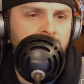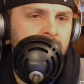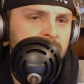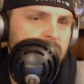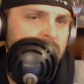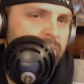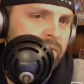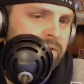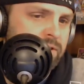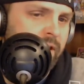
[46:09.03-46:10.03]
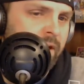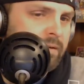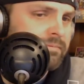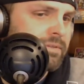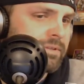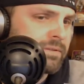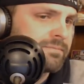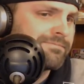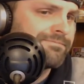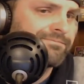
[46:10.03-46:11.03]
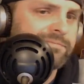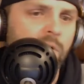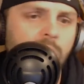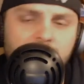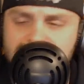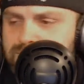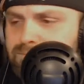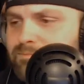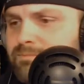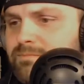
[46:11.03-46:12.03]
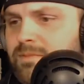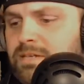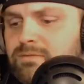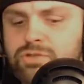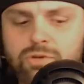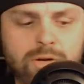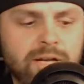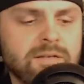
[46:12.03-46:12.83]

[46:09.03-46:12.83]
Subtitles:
for in chat too. Awesome. Thanks for joining.